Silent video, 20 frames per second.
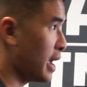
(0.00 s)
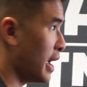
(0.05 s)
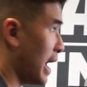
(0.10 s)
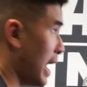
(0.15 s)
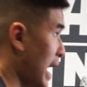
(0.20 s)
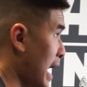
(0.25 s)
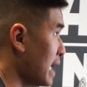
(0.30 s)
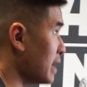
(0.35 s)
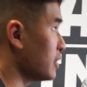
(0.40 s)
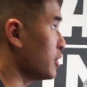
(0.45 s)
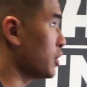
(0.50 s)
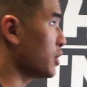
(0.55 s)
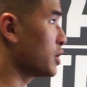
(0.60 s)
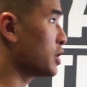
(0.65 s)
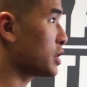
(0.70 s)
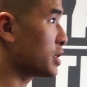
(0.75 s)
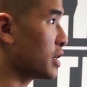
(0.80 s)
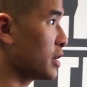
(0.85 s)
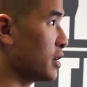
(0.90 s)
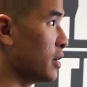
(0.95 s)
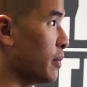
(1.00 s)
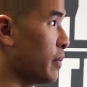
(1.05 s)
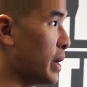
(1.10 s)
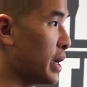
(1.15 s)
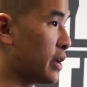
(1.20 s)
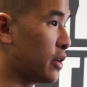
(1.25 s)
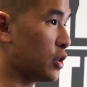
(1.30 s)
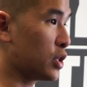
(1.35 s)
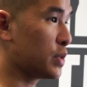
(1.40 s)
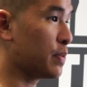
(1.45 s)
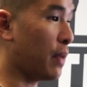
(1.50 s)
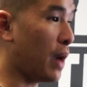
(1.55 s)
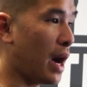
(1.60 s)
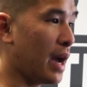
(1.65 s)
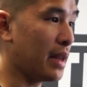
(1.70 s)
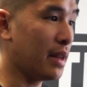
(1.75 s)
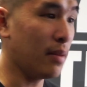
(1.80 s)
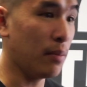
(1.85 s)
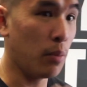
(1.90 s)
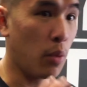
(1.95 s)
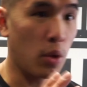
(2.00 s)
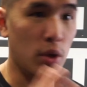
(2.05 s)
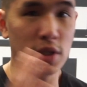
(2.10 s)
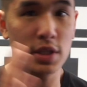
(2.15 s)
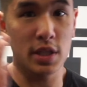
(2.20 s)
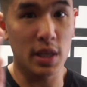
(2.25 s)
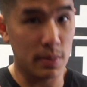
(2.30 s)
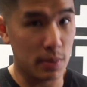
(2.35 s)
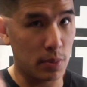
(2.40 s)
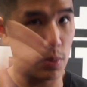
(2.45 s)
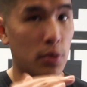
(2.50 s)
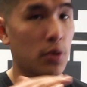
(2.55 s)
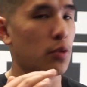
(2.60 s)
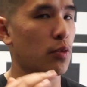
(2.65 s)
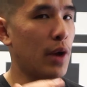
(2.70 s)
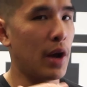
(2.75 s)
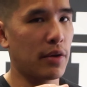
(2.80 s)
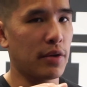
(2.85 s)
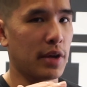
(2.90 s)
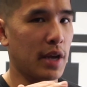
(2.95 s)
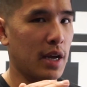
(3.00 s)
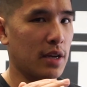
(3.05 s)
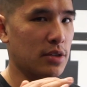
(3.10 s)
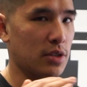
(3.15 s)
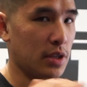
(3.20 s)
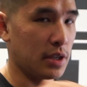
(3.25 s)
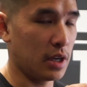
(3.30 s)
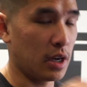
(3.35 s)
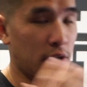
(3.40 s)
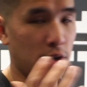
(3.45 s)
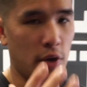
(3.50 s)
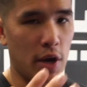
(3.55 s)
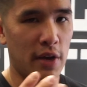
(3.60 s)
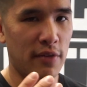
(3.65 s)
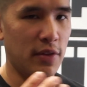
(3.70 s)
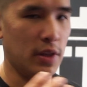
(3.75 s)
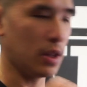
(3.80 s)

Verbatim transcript: and you're just gonna make your spine more susceptible to rounding actually under heavy